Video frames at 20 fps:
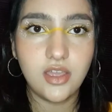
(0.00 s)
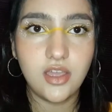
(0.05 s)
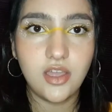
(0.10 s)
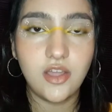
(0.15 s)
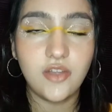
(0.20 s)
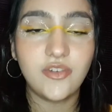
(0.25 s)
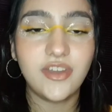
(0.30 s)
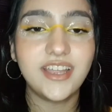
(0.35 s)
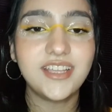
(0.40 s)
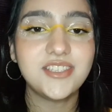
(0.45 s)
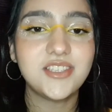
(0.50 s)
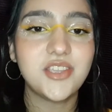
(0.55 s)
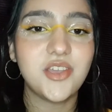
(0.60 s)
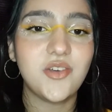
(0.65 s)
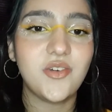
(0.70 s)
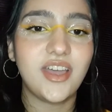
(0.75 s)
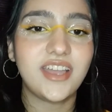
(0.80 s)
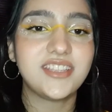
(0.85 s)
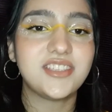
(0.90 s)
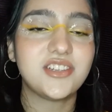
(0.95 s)
Alright,
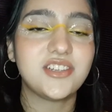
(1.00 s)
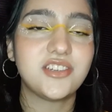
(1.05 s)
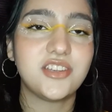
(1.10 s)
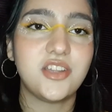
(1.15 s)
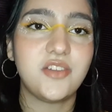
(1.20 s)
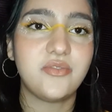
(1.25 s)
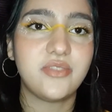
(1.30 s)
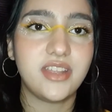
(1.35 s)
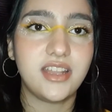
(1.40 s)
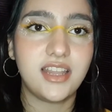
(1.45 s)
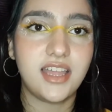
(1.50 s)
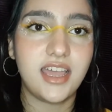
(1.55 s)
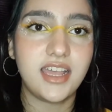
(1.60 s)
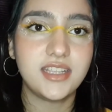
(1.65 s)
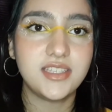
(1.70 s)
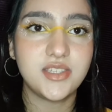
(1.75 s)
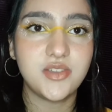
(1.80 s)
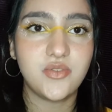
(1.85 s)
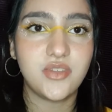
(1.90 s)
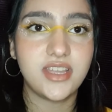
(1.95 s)
so I turn off the
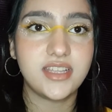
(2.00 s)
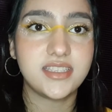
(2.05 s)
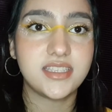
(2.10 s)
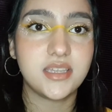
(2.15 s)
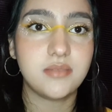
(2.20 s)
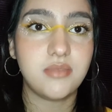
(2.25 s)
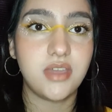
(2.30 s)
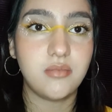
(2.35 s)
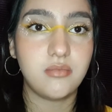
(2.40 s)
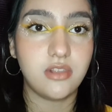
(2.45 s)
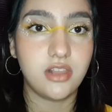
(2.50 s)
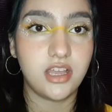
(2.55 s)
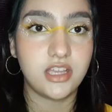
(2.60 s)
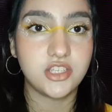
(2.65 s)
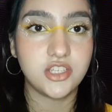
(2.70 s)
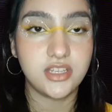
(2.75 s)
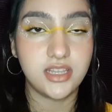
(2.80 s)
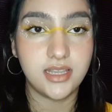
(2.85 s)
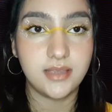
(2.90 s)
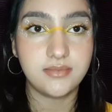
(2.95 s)
light so we can see my
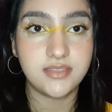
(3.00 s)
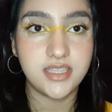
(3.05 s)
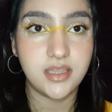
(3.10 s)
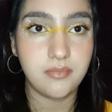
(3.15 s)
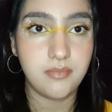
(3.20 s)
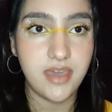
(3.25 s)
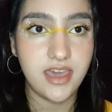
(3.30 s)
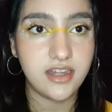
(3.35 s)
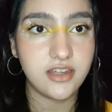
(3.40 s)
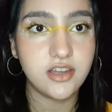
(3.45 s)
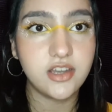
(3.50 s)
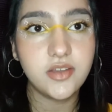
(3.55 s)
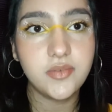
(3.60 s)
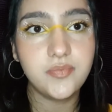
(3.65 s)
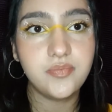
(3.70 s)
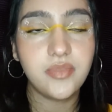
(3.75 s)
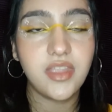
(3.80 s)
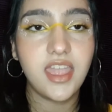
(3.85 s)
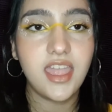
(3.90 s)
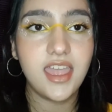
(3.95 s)
blush and lipstick better.
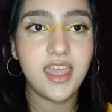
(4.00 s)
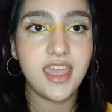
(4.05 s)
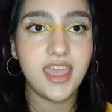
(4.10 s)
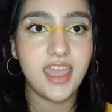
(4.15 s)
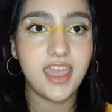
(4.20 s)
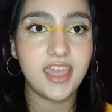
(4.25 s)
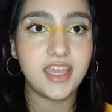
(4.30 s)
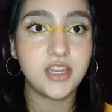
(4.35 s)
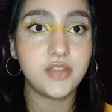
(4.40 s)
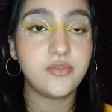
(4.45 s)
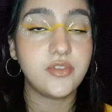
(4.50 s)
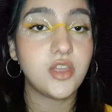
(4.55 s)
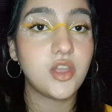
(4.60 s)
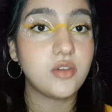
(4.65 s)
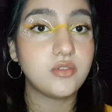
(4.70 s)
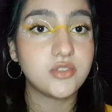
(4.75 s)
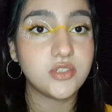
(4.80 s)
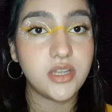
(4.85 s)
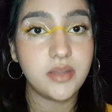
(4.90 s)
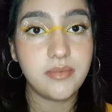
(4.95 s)
And if you
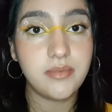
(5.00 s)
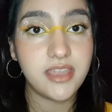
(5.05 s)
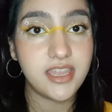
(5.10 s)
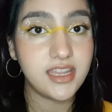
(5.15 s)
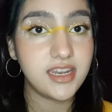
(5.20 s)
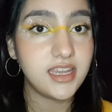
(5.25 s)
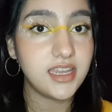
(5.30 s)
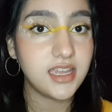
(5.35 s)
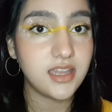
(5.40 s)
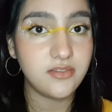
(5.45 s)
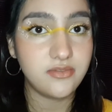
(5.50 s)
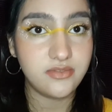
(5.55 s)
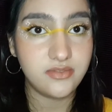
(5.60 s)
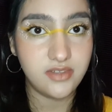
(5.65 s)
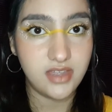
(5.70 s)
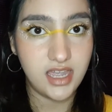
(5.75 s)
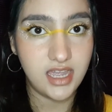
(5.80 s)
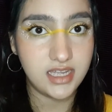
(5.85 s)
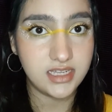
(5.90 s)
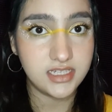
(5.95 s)
go to the beginning of
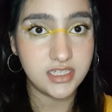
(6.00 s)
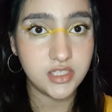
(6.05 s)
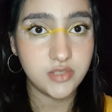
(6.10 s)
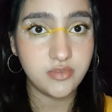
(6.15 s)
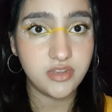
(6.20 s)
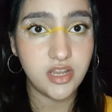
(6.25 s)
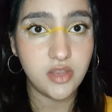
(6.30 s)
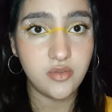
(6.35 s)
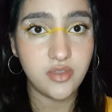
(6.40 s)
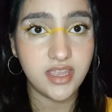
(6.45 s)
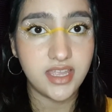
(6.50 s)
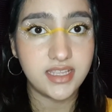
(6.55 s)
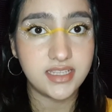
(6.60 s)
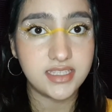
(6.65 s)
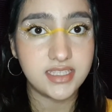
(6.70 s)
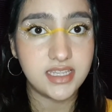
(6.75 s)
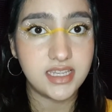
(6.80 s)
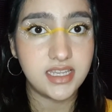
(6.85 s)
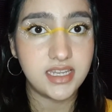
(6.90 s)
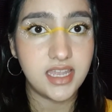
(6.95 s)
this video, you can
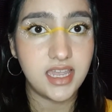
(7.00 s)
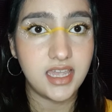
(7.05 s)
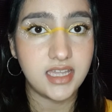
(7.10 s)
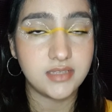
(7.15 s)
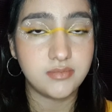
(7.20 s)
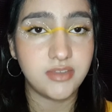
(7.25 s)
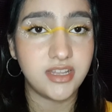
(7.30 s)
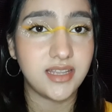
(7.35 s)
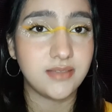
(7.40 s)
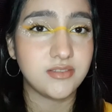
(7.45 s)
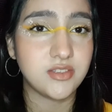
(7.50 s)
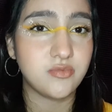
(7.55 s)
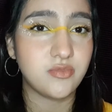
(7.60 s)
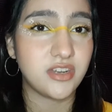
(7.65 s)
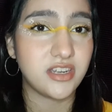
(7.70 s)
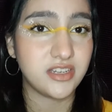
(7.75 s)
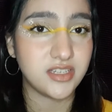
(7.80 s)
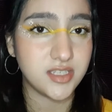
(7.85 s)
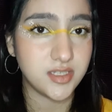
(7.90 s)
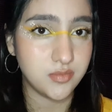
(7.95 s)
see that my lips
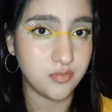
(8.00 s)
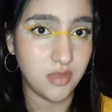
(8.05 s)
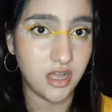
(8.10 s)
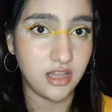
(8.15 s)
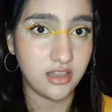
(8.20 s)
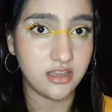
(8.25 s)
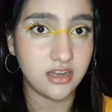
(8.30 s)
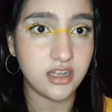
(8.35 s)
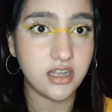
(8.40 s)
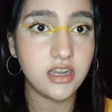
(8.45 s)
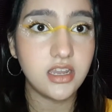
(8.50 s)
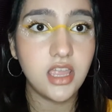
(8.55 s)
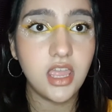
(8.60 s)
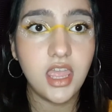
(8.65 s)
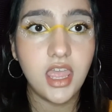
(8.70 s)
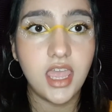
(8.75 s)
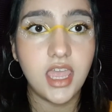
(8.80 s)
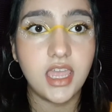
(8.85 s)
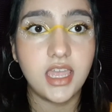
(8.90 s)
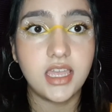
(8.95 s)
were smaller.
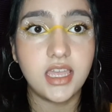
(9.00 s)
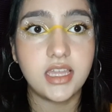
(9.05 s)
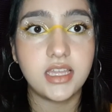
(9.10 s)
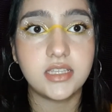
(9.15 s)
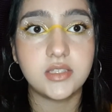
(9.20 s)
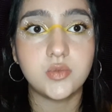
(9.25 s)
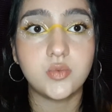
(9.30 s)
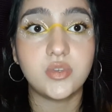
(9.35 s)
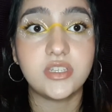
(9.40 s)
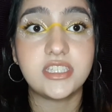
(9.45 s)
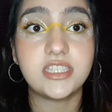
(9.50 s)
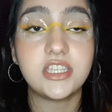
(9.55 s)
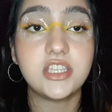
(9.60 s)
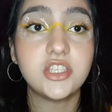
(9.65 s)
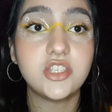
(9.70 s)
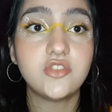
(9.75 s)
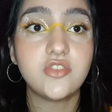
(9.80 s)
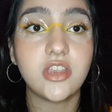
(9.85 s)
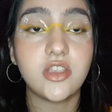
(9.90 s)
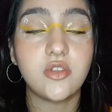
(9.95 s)
And with
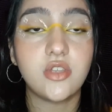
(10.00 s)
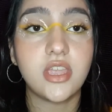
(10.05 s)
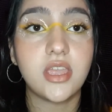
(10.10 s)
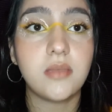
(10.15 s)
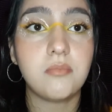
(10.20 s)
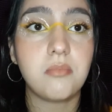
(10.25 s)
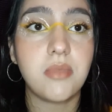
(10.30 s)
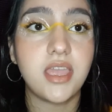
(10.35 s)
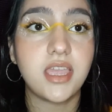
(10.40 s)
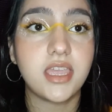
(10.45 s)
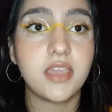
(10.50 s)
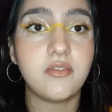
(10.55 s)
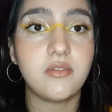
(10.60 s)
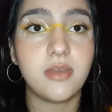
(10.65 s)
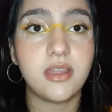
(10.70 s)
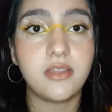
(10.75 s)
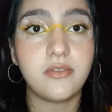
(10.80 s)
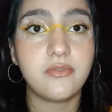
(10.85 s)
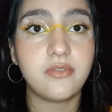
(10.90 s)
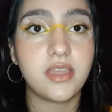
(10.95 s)
this trick, you can make
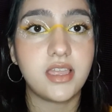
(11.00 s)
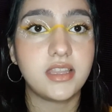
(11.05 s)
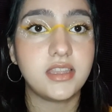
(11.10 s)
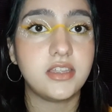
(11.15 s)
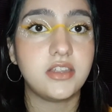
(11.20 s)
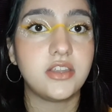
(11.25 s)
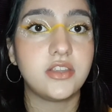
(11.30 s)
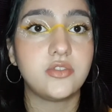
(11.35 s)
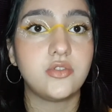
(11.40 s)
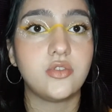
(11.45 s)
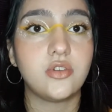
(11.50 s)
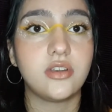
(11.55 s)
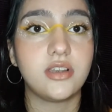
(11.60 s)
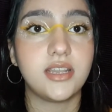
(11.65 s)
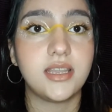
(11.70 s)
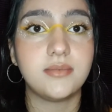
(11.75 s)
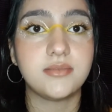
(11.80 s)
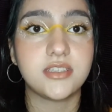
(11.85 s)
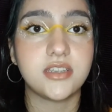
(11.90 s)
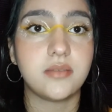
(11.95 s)
everybody think that your
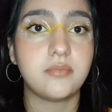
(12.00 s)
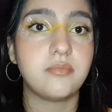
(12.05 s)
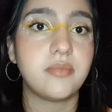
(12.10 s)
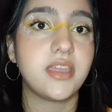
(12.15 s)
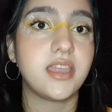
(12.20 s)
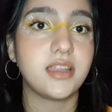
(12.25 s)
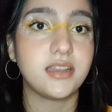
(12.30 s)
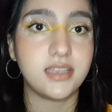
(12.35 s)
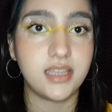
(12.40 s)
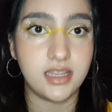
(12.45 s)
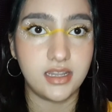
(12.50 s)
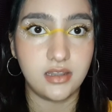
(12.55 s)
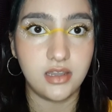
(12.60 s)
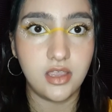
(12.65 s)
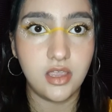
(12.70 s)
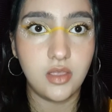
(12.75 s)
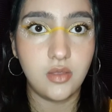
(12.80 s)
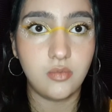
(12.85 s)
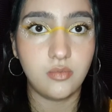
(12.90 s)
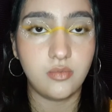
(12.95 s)
lips are bigger than
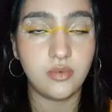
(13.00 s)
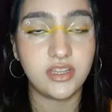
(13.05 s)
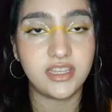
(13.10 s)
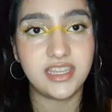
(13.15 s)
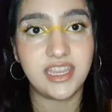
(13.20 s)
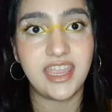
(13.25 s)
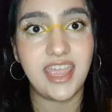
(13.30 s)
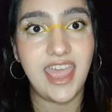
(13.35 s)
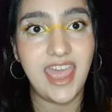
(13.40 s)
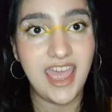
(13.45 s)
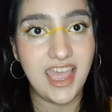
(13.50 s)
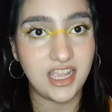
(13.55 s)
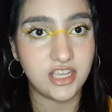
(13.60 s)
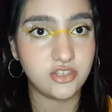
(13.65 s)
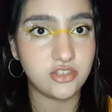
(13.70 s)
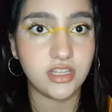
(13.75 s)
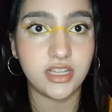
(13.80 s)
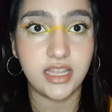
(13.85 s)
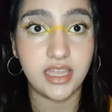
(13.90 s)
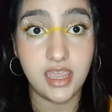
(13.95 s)
what they
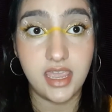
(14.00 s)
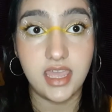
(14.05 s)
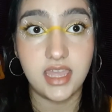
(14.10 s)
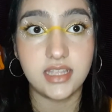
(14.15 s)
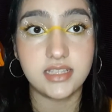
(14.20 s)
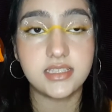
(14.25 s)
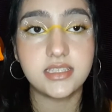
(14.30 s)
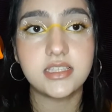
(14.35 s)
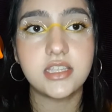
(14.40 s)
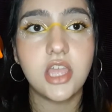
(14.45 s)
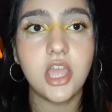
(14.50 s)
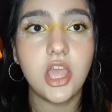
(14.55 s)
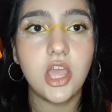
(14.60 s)
actually is.